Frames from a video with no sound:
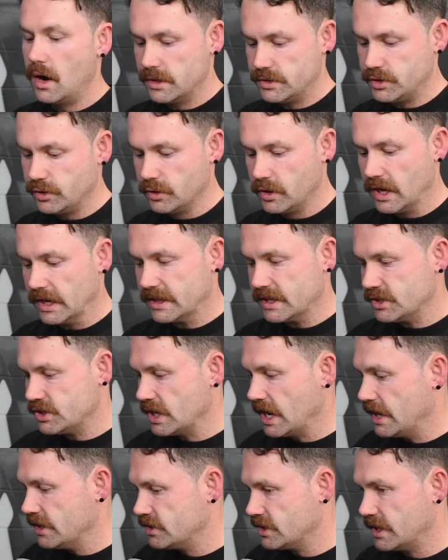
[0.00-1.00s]
I do like the
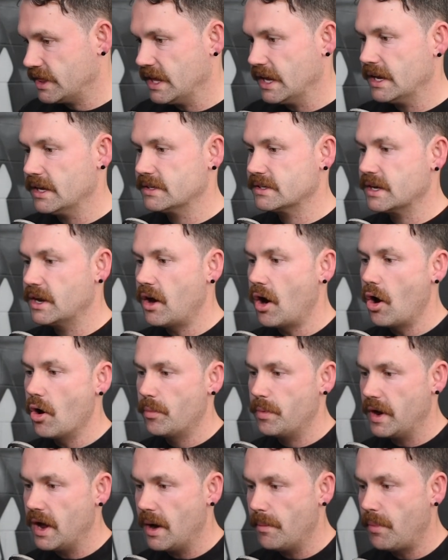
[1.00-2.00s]
change. I think it's going to
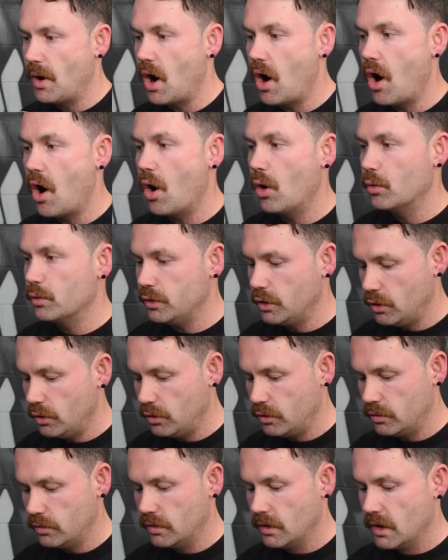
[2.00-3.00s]
open up a whole
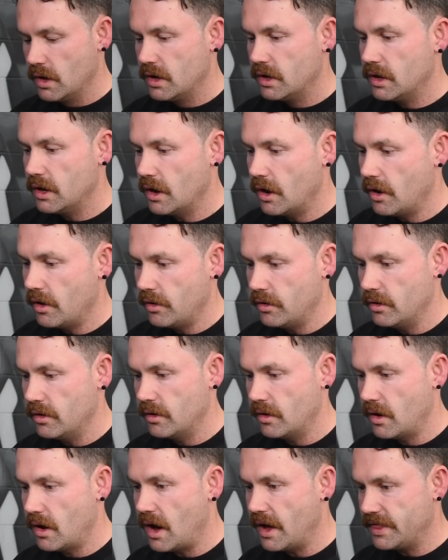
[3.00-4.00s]
new,
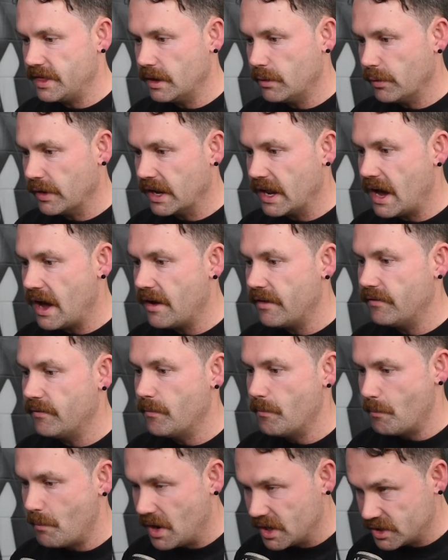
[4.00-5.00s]
I think we're going to
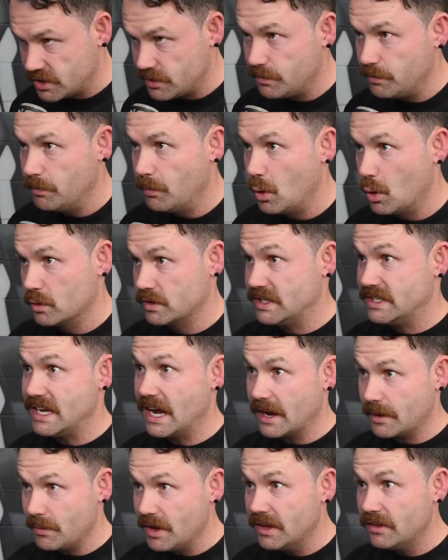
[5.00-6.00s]
have much more
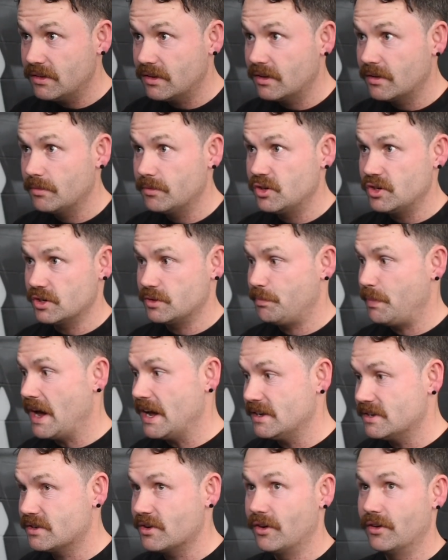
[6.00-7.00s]
segments just
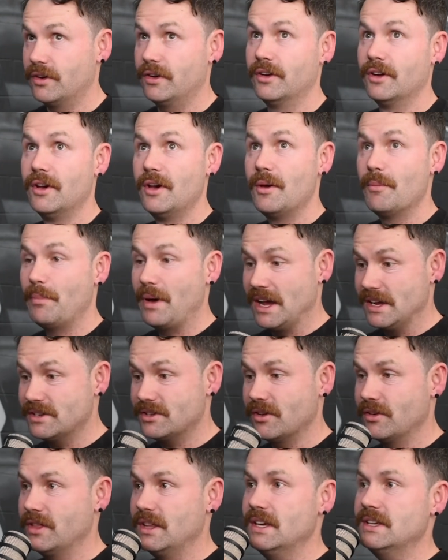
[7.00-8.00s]
based on
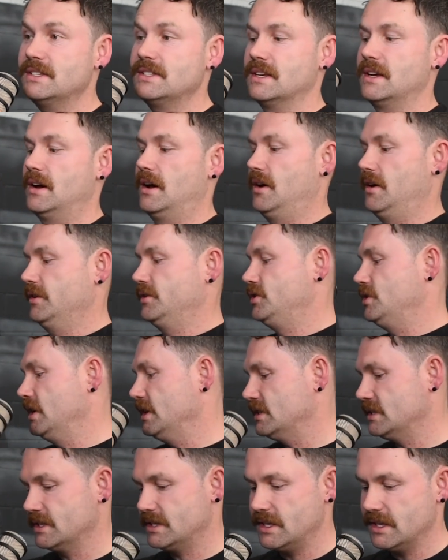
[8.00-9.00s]
this. Oh,
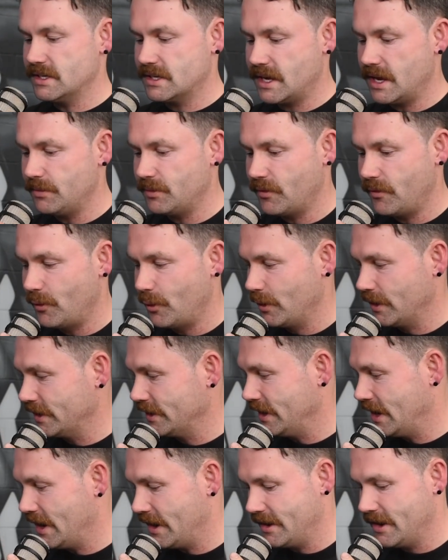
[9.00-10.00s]
Jesus, this keeps falling
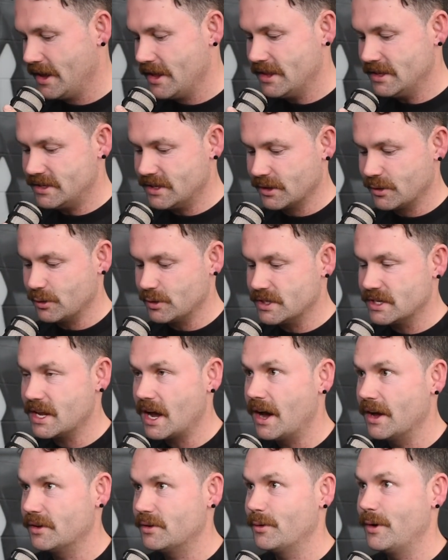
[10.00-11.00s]
down. This is a good
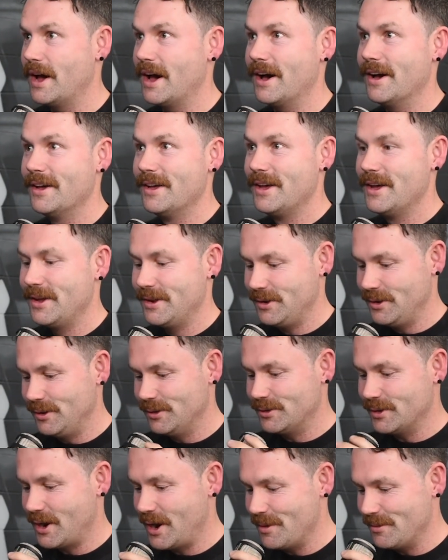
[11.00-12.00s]
start to our new
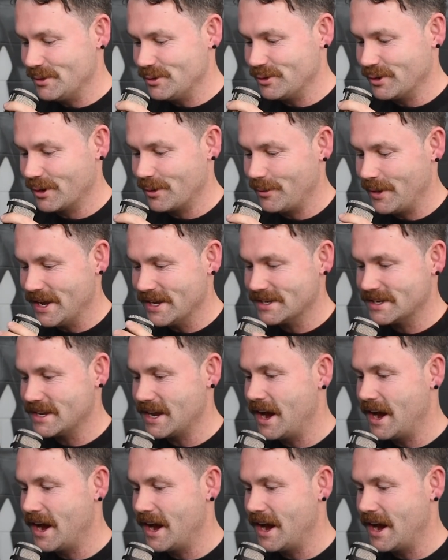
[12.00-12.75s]
time at Drink West.